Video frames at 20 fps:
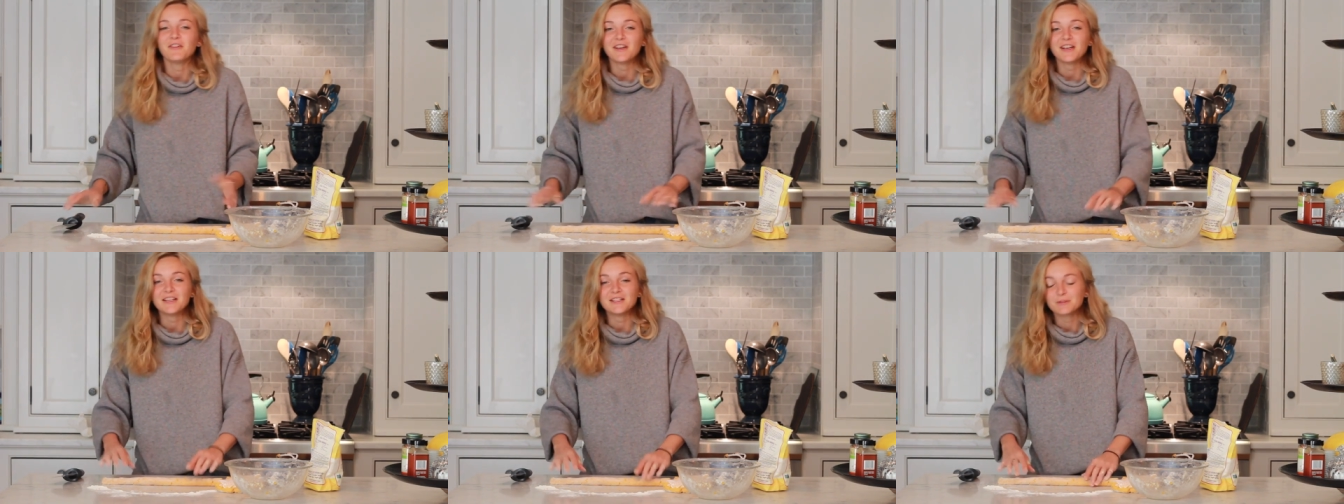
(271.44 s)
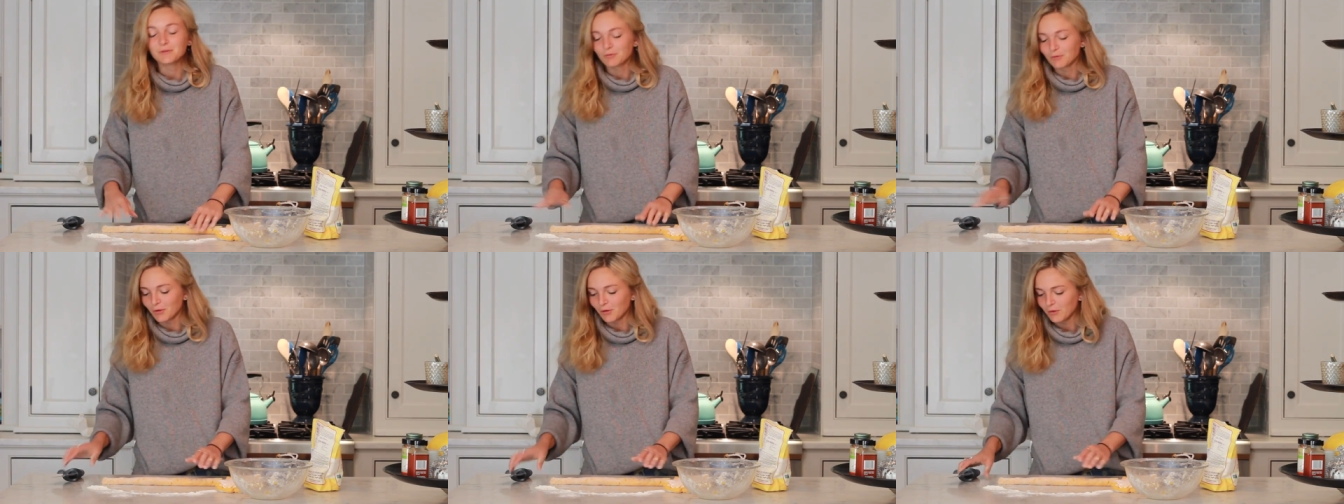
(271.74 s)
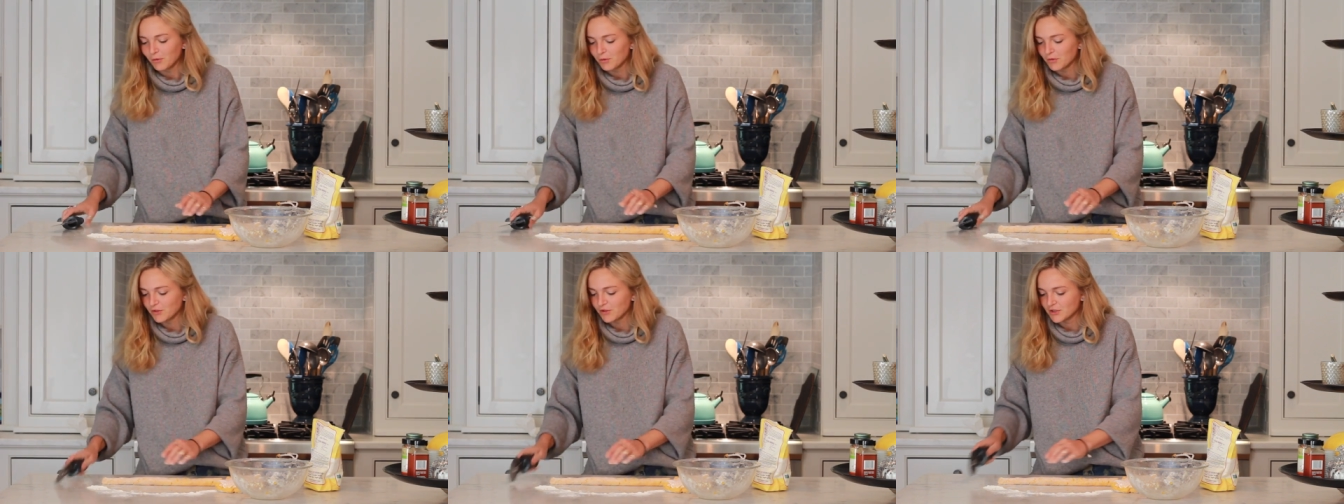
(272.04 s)
of it is
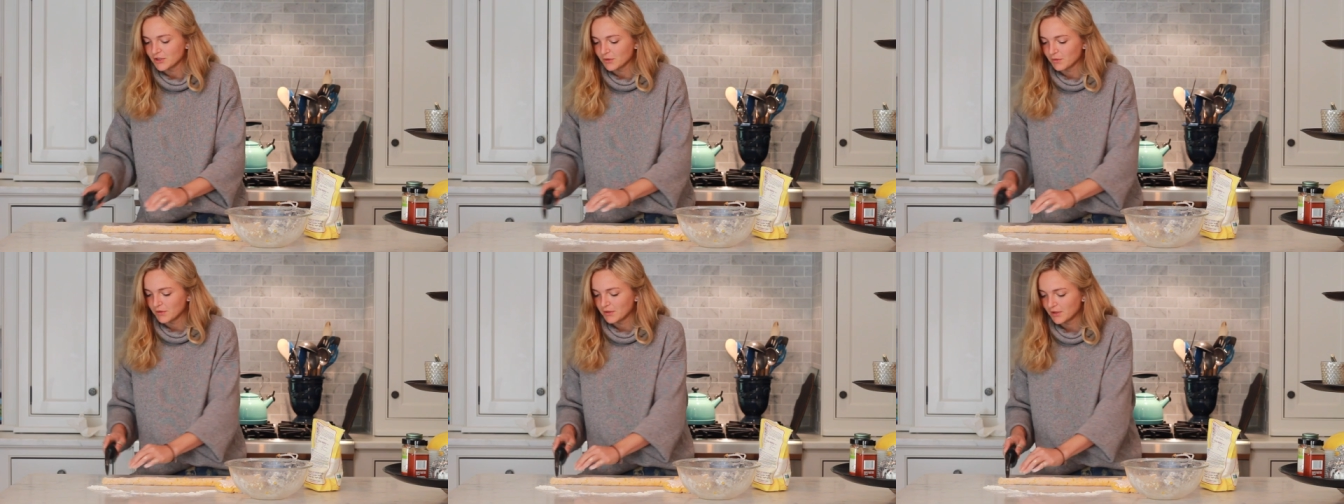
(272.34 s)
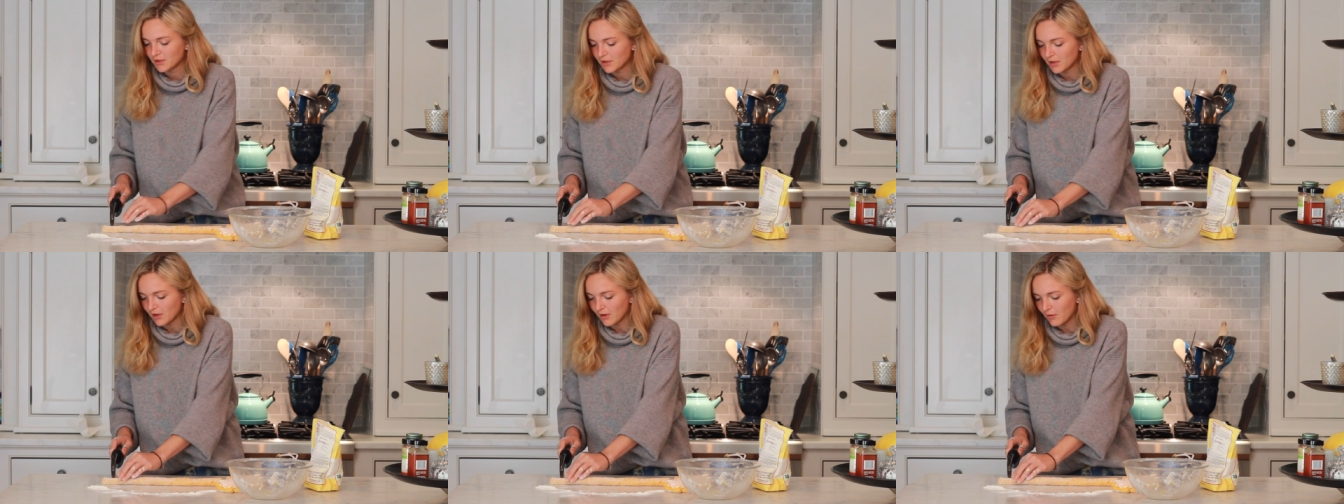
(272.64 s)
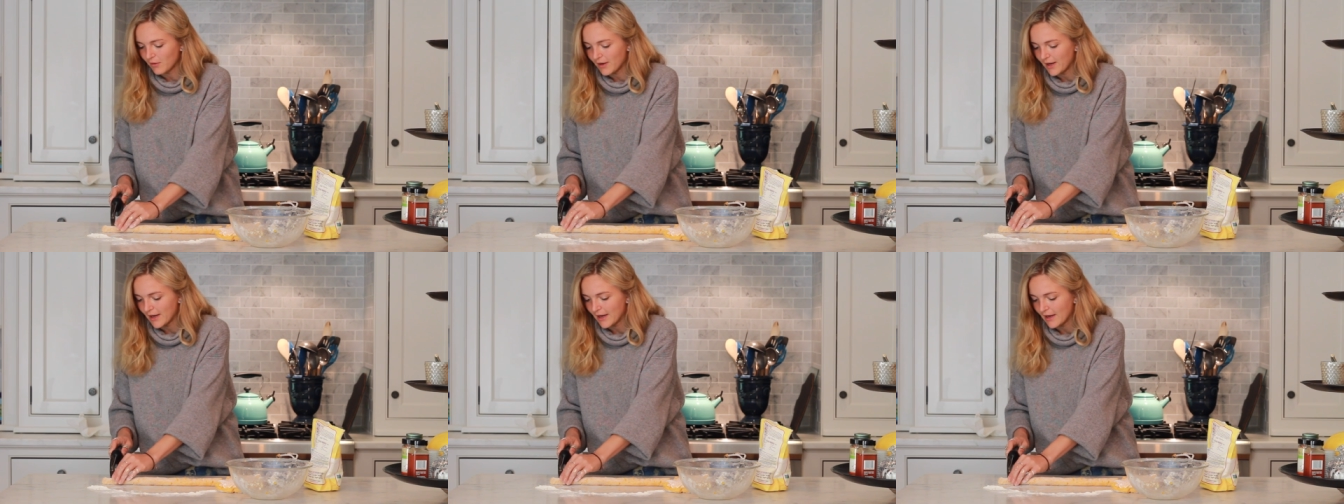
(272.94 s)
rolled, we're just going to
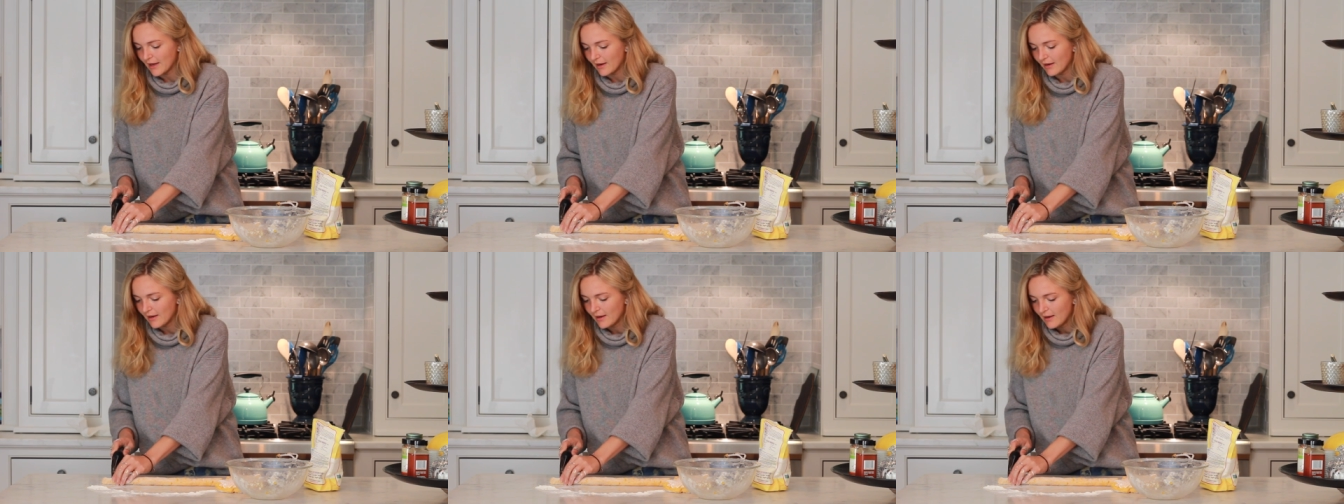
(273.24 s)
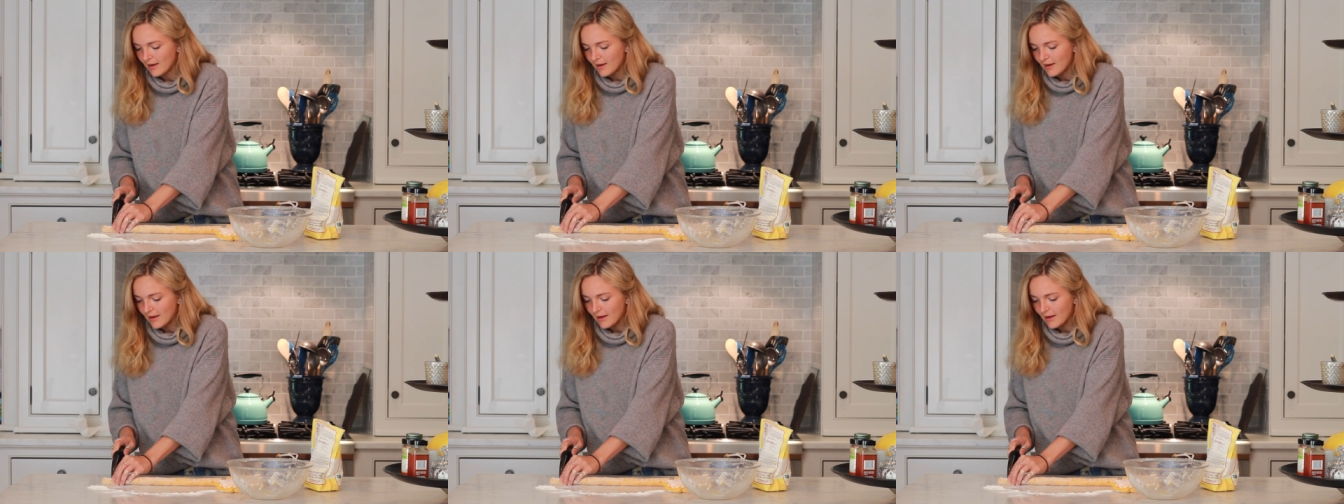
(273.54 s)
go ahead